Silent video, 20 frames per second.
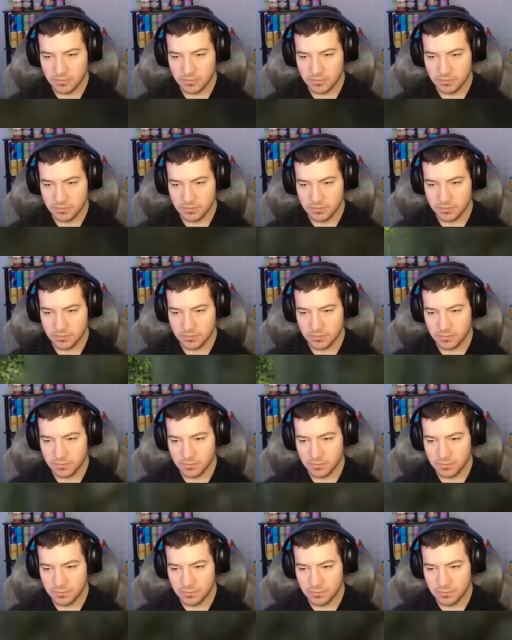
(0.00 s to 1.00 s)

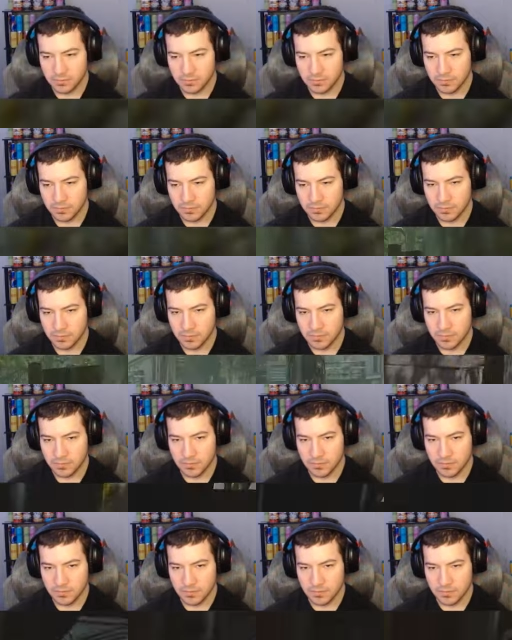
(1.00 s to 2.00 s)

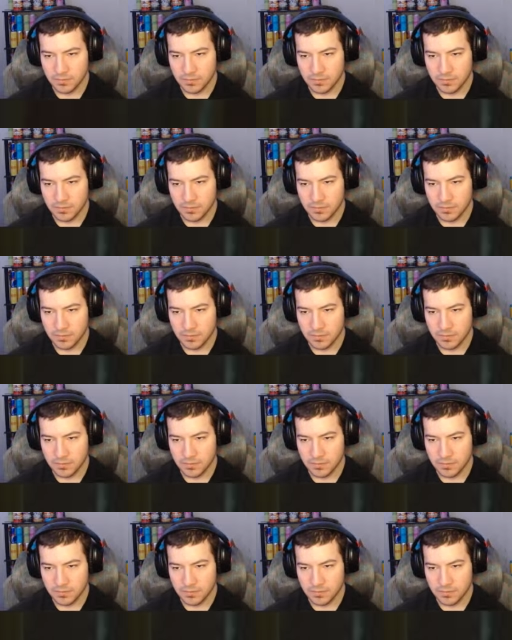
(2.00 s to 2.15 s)
[no speech]